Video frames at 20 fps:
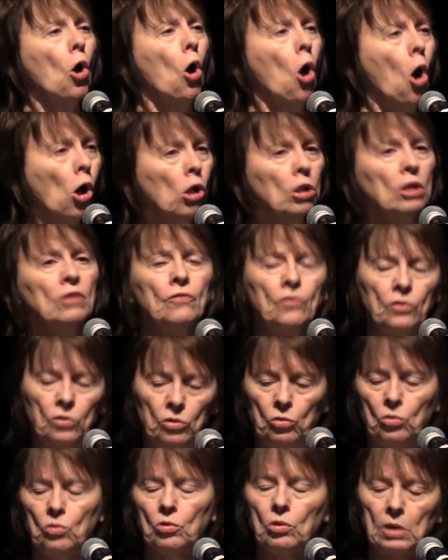all of
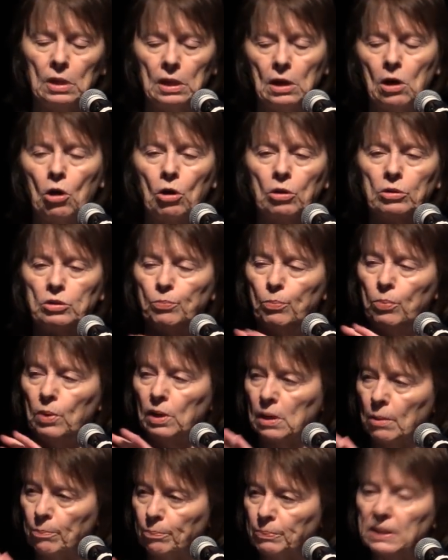you, okay, are
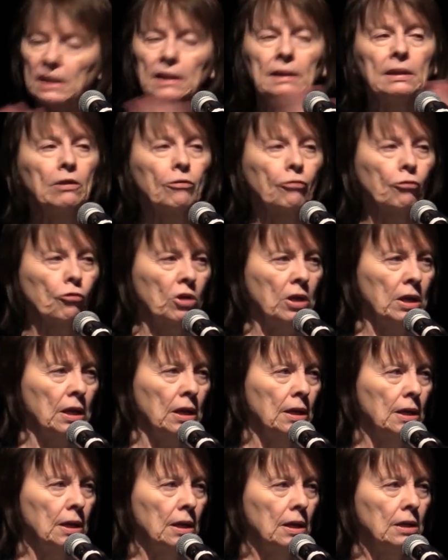completely
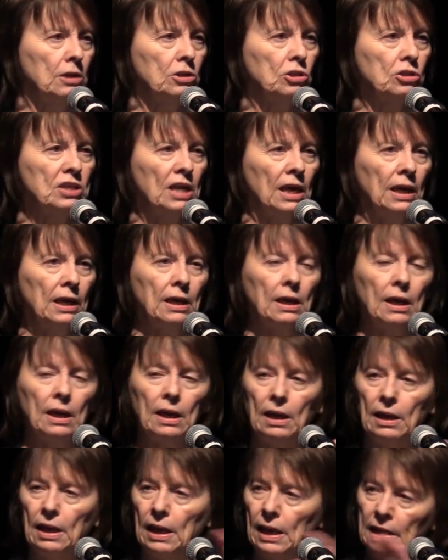free to take
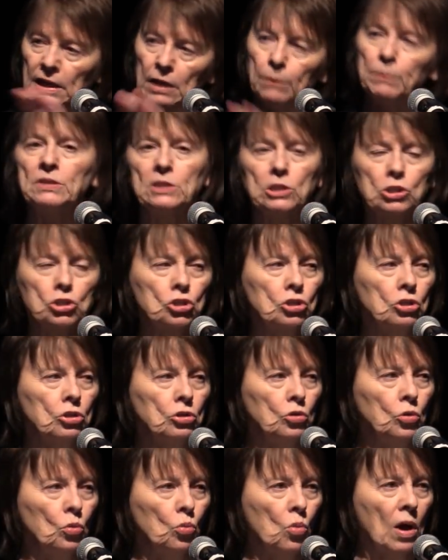any position
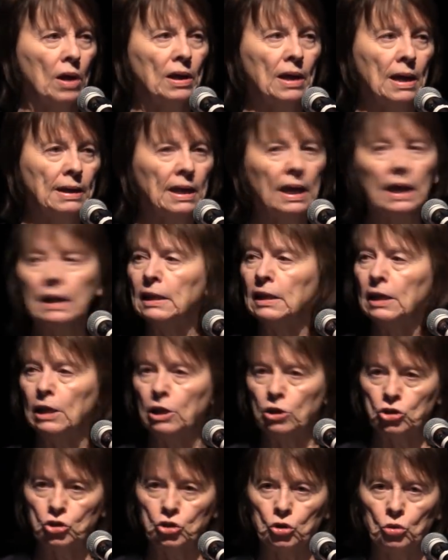you want on any
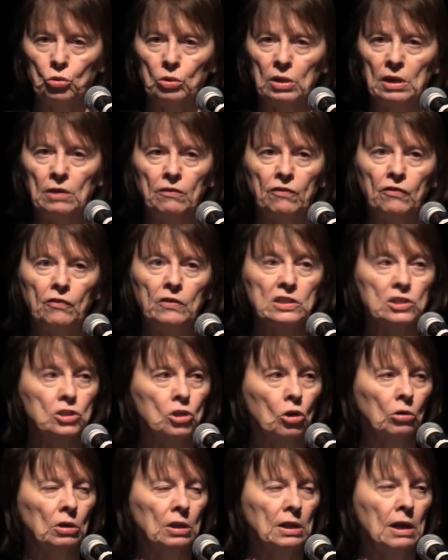issue, even if it's
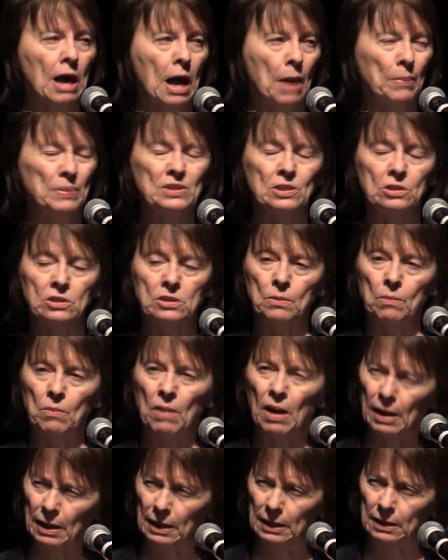totally opposite to
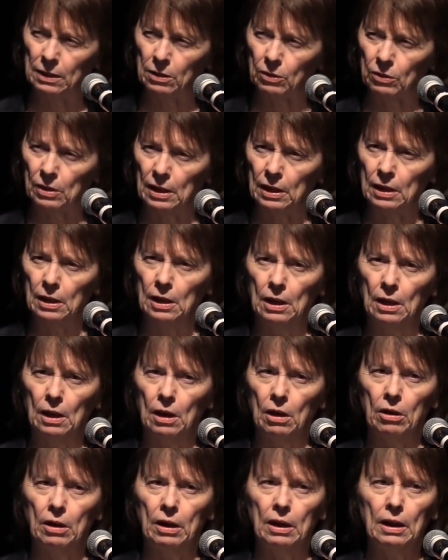mine. Okay,
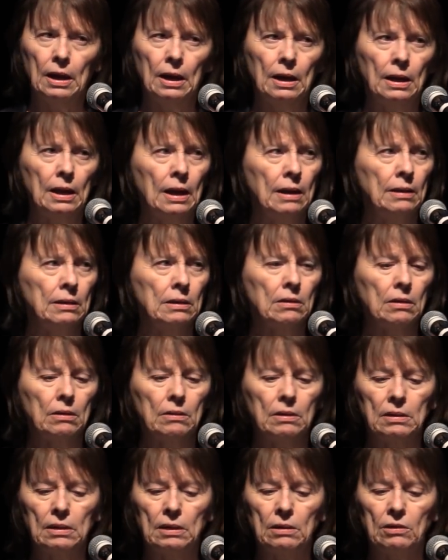all right. Uh, and uh,
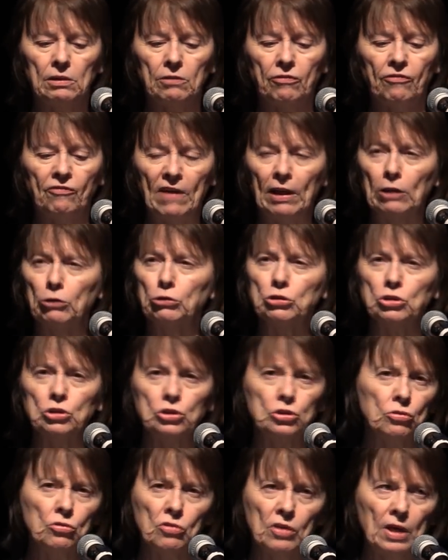the the failure to
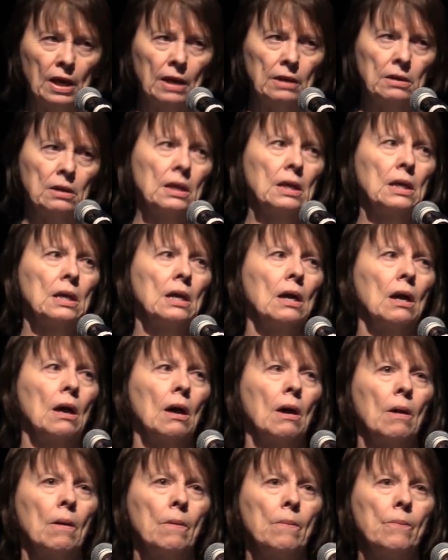do that,
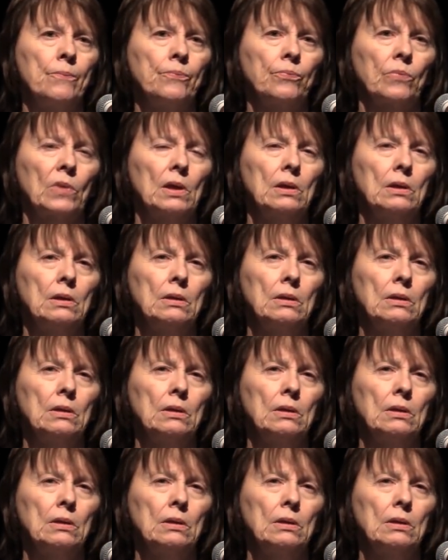um,